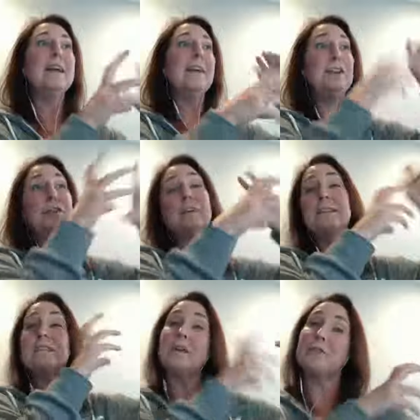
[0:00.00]
And then you find
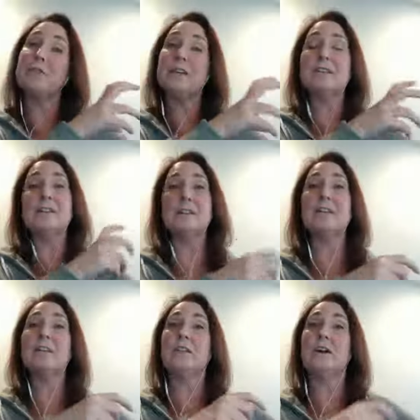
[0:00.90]
these other things in the
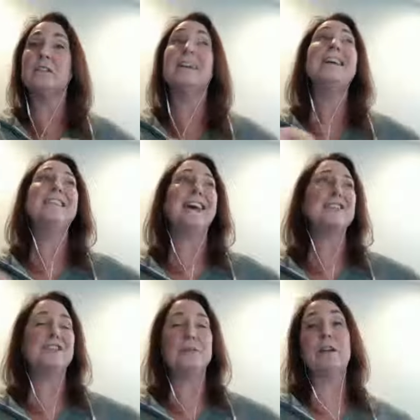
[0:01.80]
linen closet that
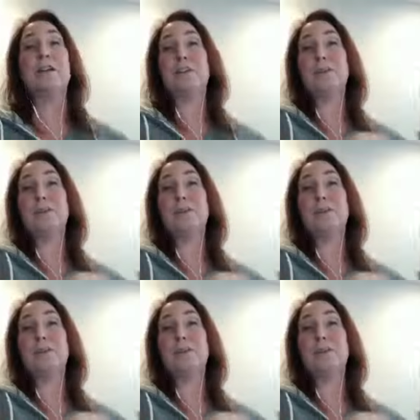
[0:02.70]
actually you want to,